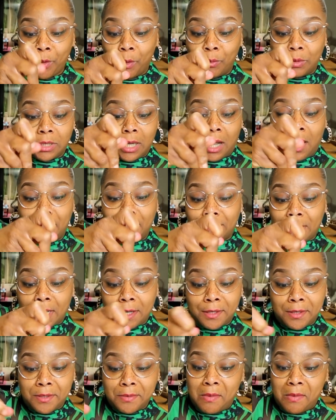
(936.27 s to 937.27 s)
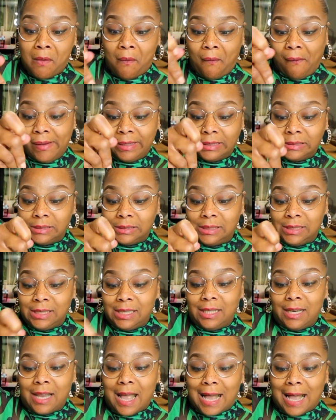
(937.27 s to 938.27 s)
Would y'all have told?
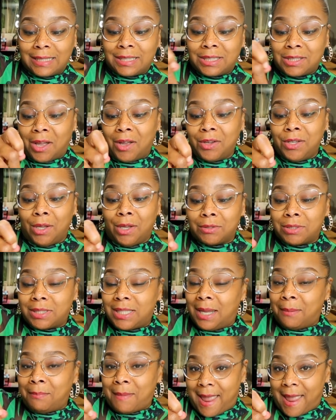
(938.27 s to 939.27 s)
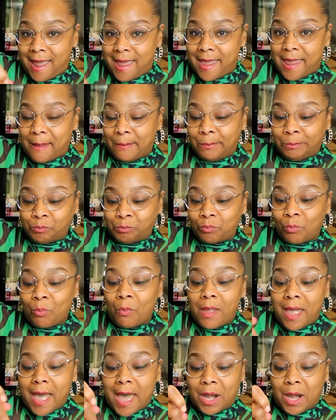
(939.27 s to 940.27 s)
I saw your stepdad
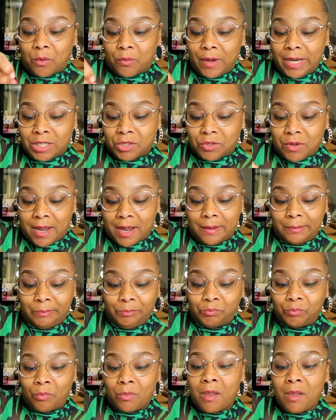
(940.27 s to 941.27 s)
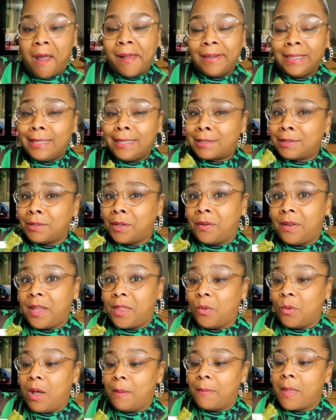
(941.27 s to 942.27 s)
at a restaurant kissing on
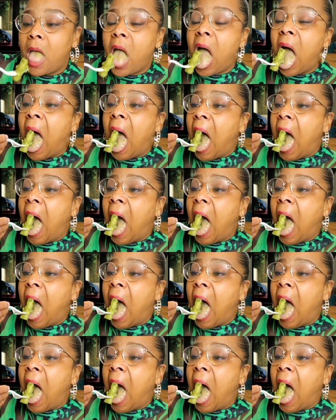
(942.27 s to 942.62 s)
another woman.